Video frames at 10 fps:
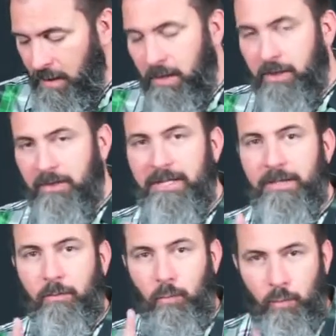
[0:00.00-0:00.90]
you need to
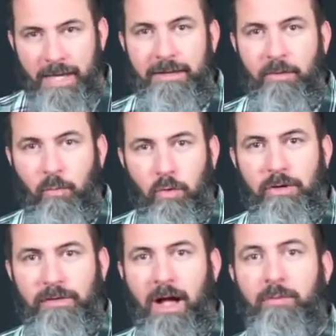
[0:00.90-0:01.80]
read the word
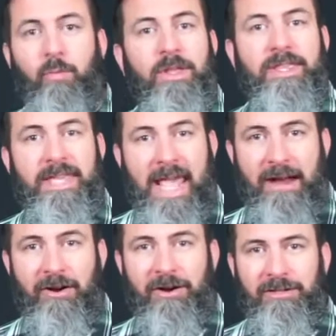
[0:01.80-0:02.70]
of God with
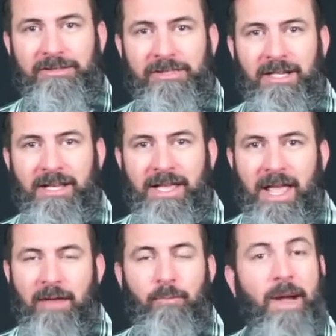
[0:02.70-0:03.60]
care.
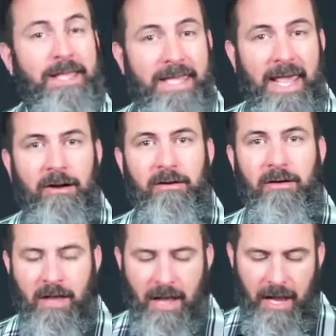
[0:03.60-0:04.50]
And by care,
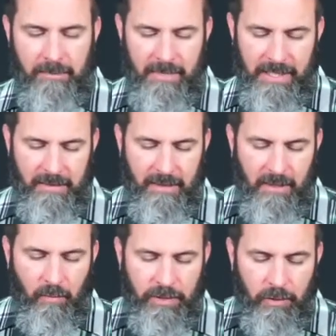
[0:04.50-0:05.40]
I mean
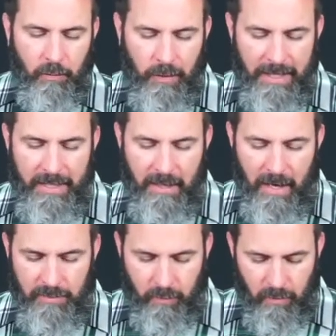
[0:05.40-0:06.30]
when you're reading
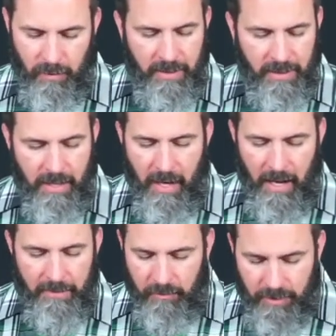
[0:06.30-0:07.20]
God's word,
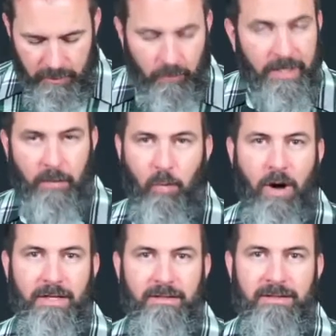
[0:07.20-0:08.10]
don't just read it
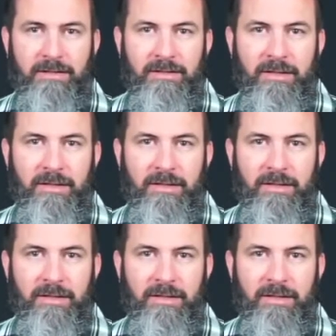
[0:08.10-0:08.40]
once.